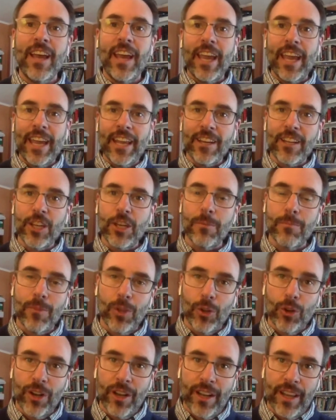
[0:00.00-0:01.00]
in
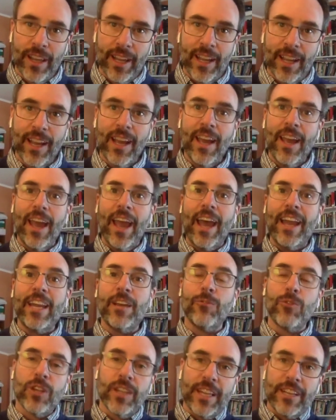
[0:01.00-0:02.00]
community and in
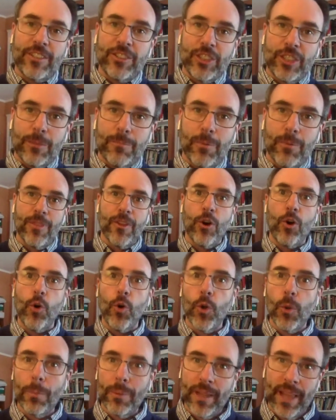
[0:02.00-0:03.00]
relationship
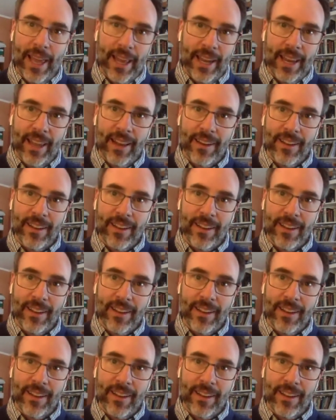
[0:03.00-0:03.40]
whole planet,